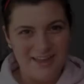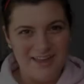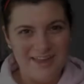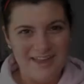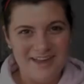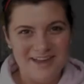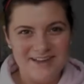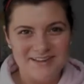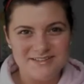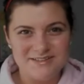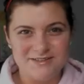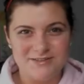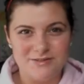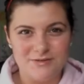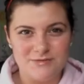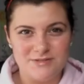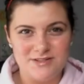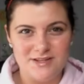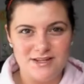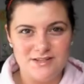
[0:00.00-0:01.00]
hey guys,
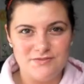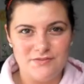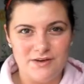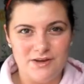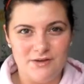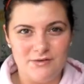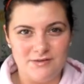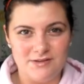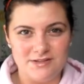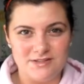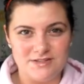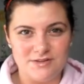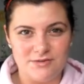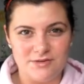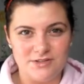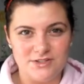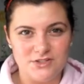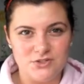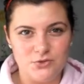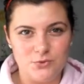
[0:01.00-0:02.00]
so today's video is
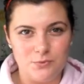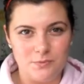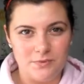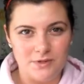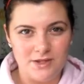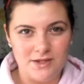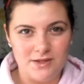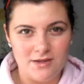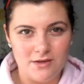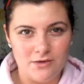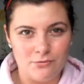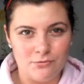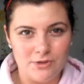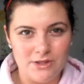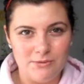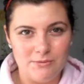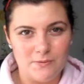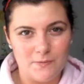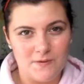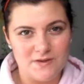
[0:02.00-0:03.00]
going to be a
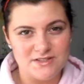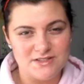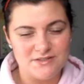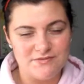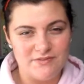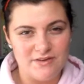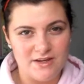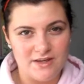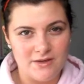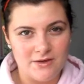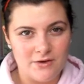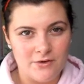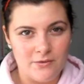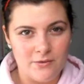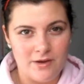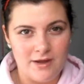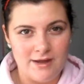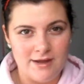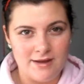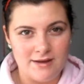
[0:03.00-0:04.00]
really requested
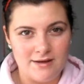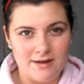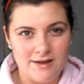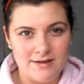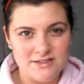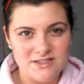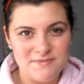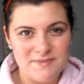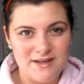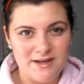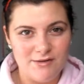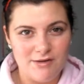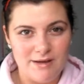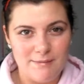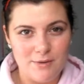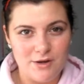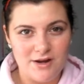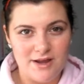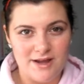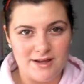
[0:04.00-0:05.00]
video, and as you may know,
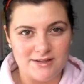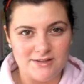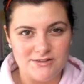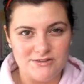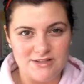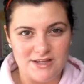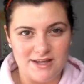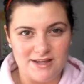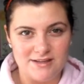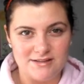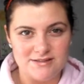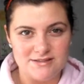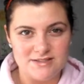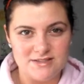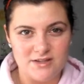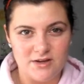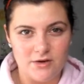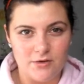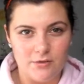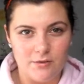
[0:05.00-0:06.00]
I'm on Accutane,
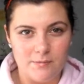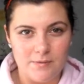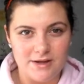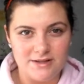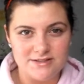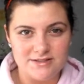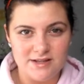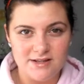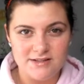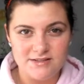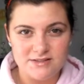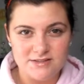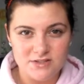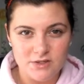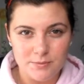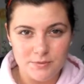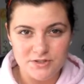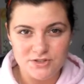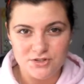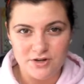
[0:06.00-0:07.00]
so my skin is
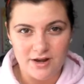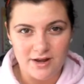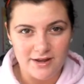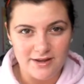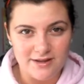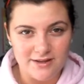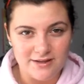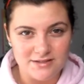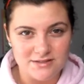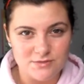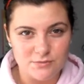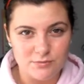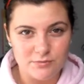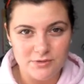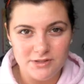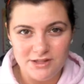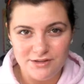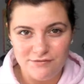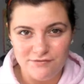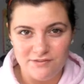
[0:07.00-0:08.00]
super dry, it's
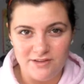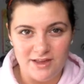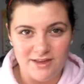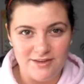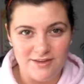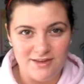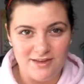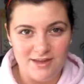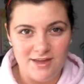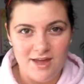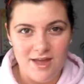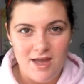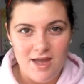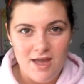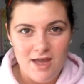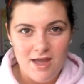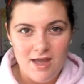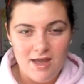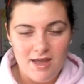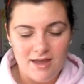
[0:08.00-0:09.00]
really flaky,
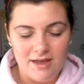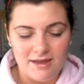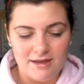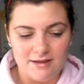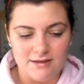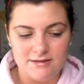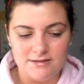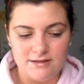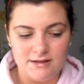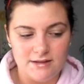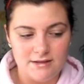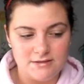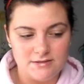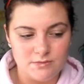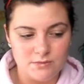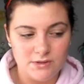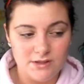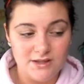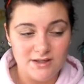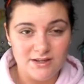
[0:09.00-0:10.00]
and
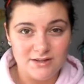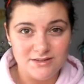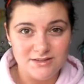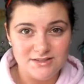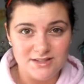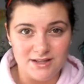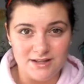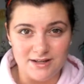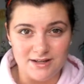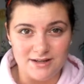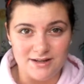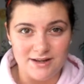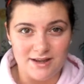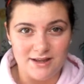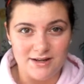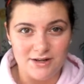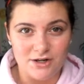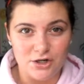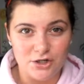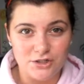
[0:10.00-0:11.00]
it's really irritating
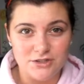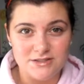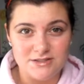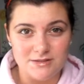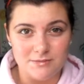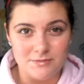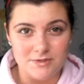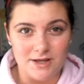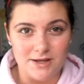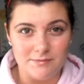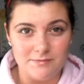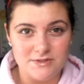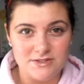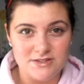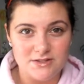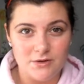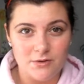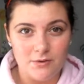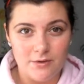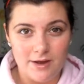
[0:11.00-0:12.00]
and it hurts sometimes.
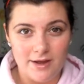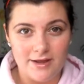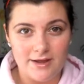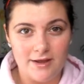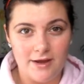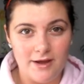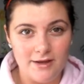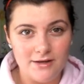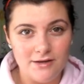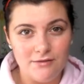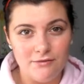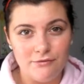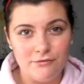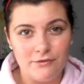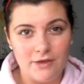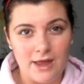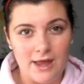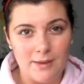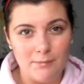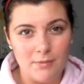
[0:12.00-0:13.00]
So I kind of
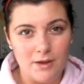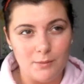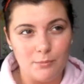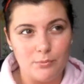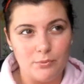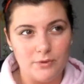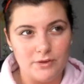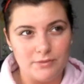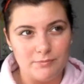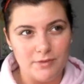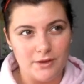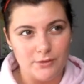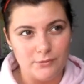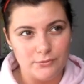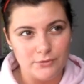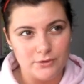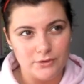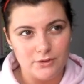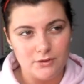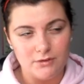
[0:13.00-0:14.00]
came up with my
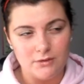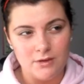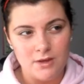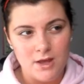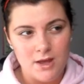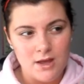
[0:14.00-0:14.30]
own little